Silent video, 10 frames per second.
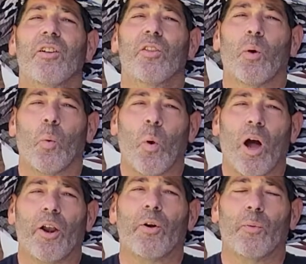the
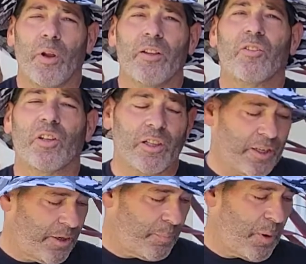water runs
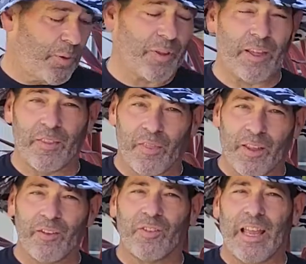clear, both in
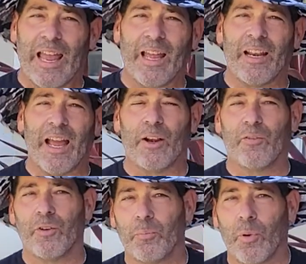this and out
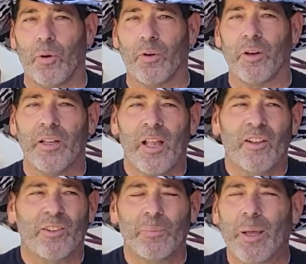of your motor.
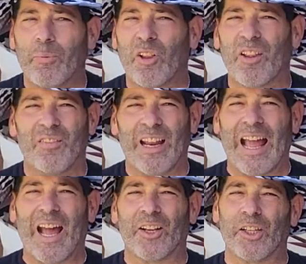Sometimes I'll even
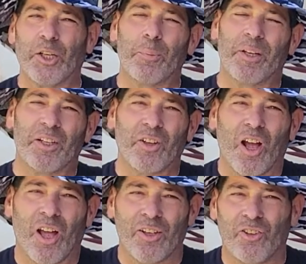add a little bit of
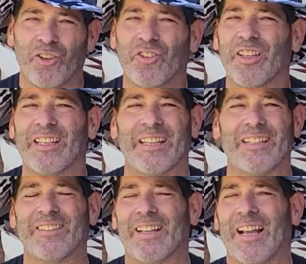Dawn just to
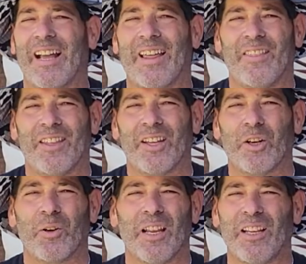get
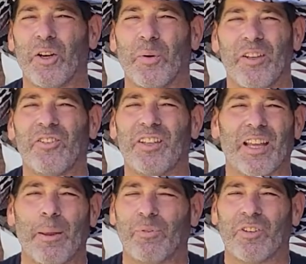any greasy
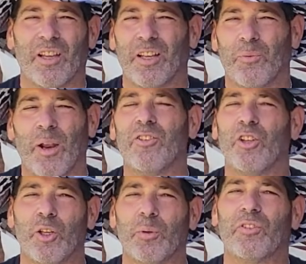types
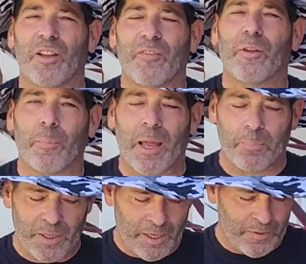residue and stuff that might
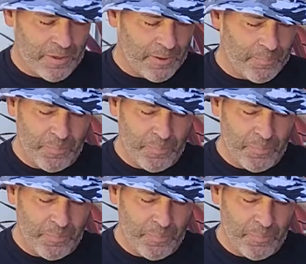be in there.